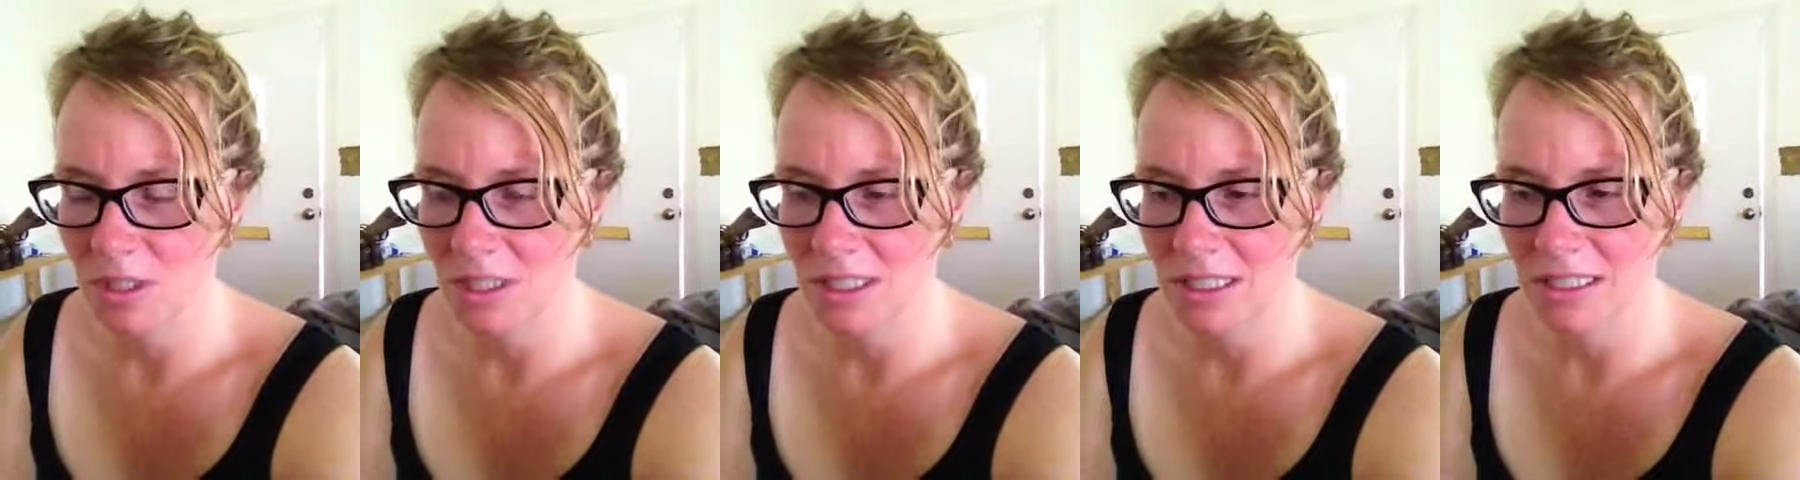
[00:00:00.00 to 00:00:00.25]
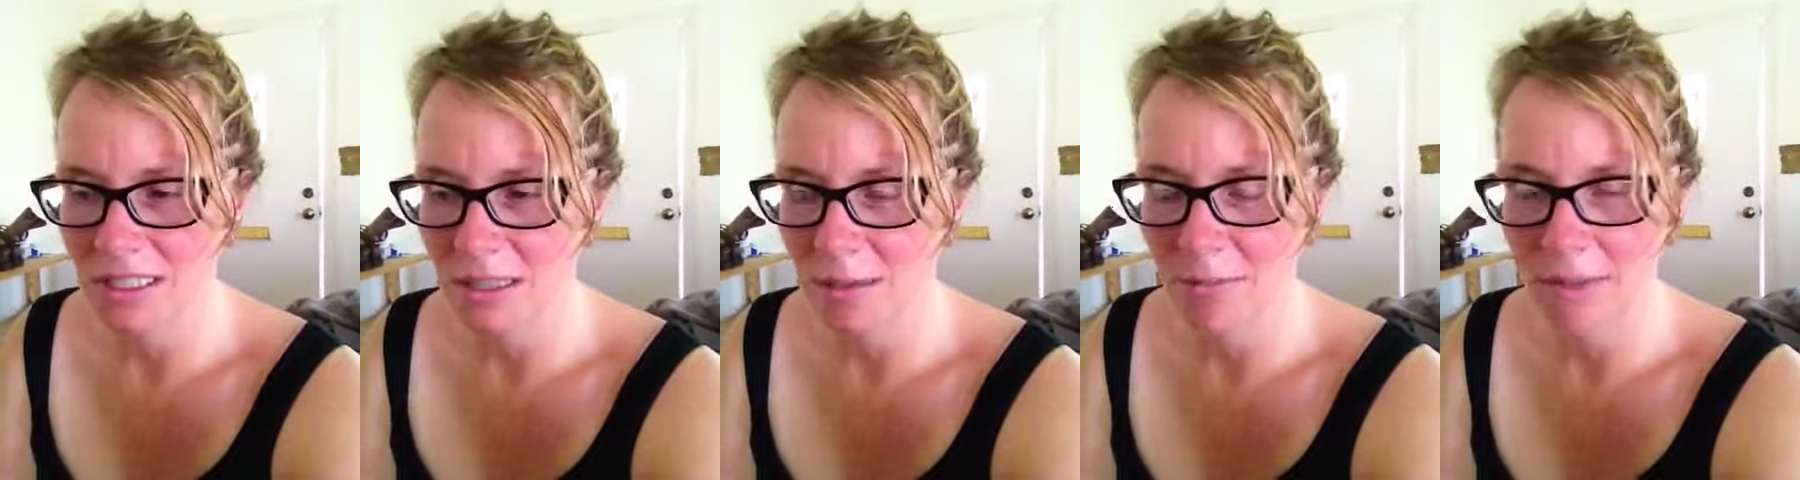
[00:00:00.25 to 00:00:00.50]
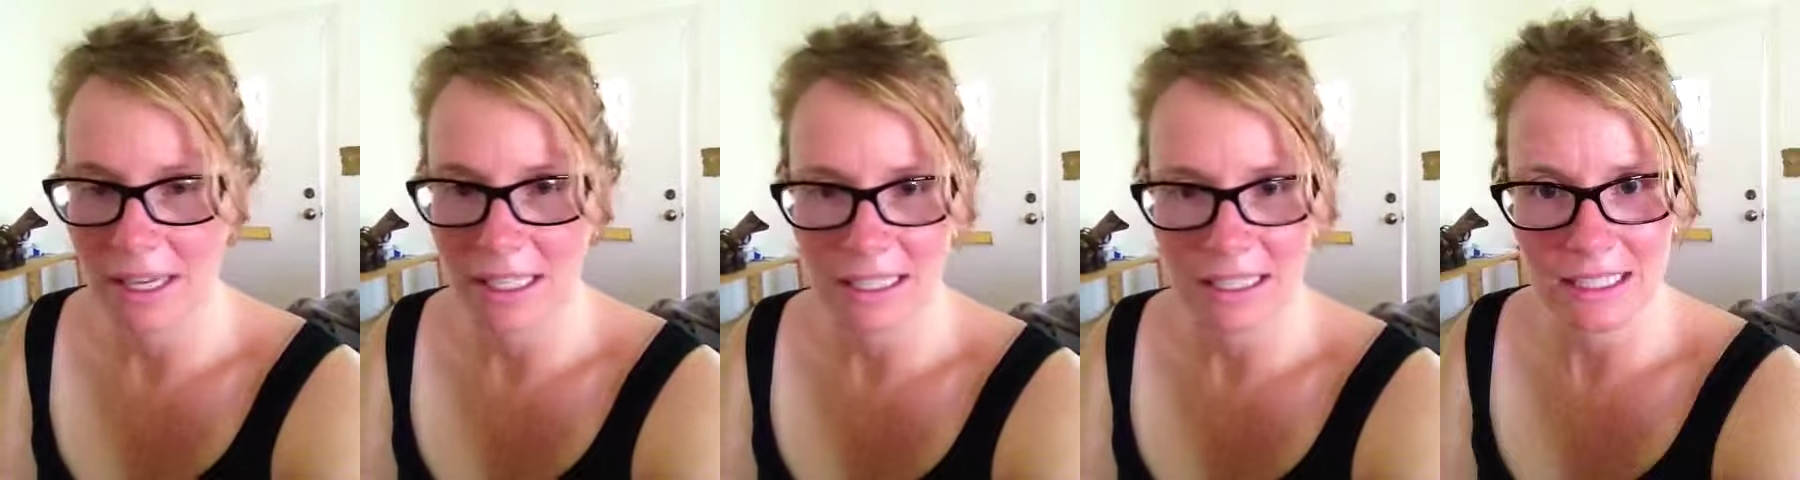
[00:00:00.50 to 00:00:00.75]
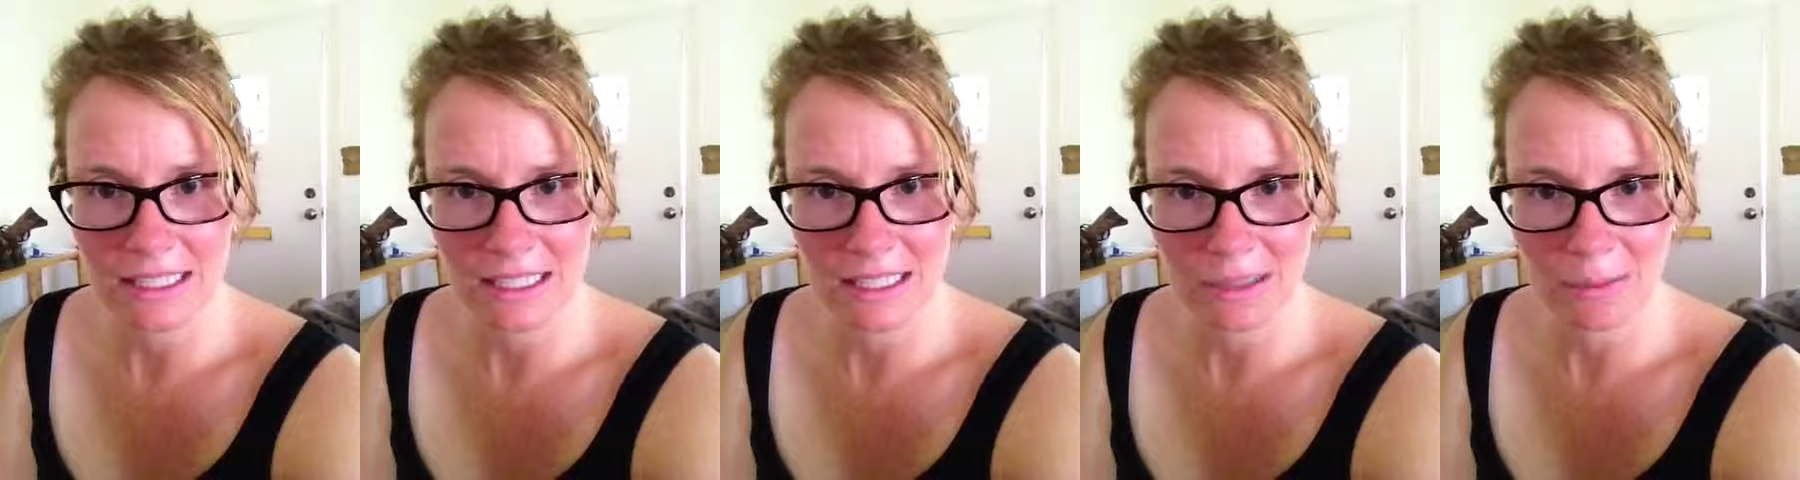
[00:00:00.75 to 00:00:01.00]
which is
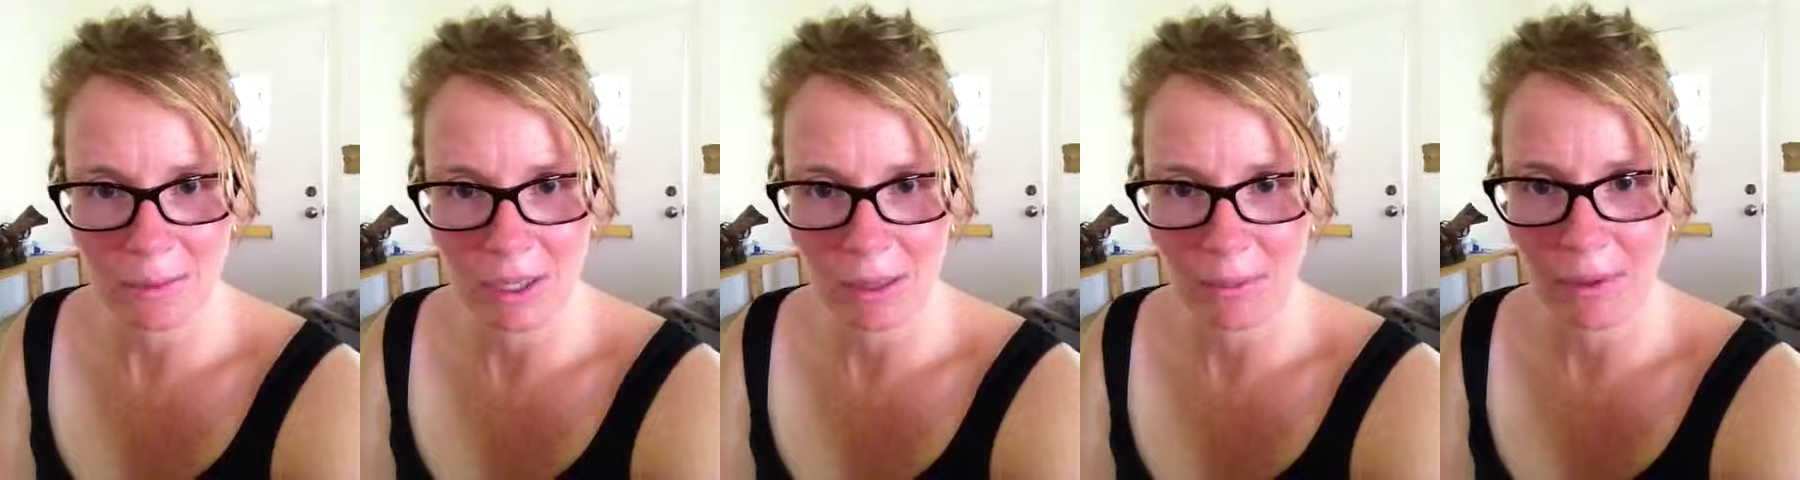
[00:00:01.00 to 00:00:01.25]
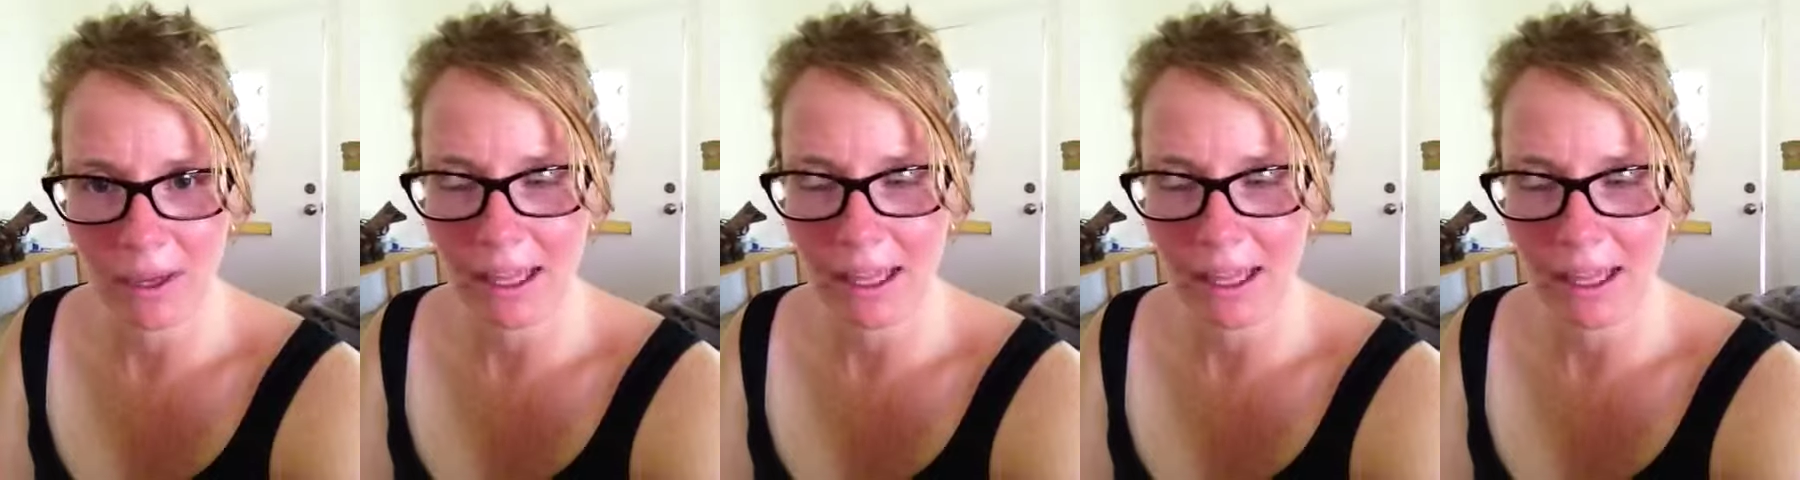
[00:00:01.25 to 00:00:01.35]
amazing to me,